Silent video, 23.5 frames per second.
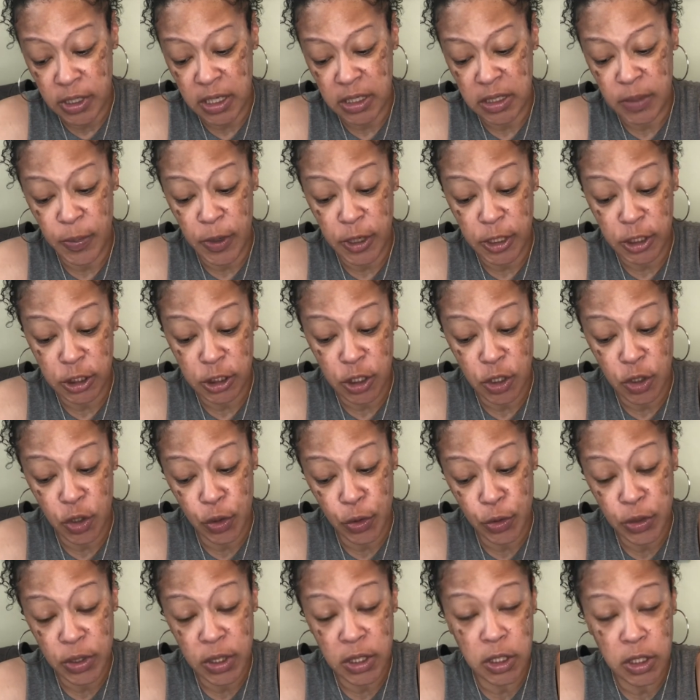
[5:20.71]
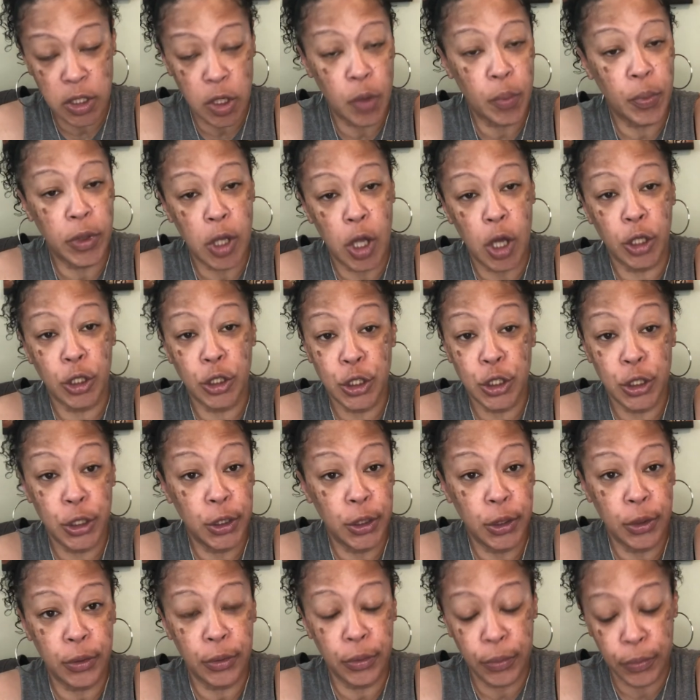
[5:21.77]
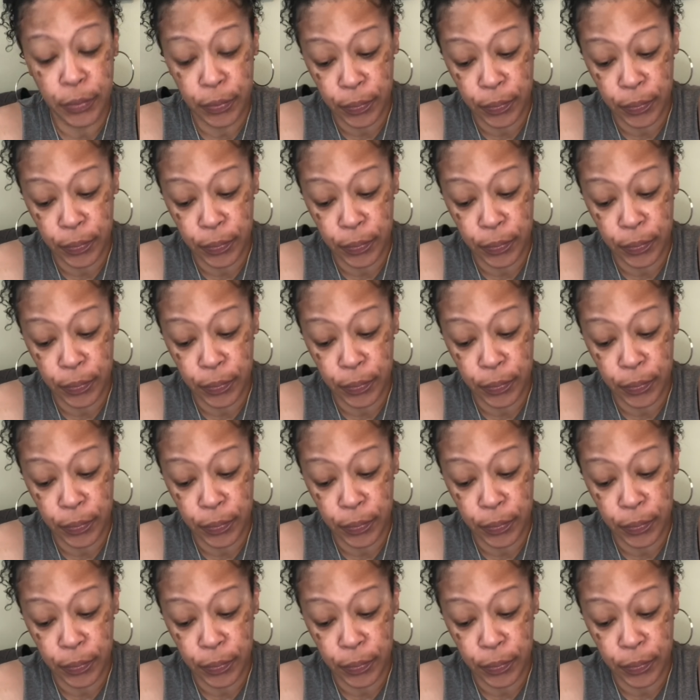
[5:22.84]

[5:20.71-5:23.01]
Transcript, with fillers: especially those that don't belong to you.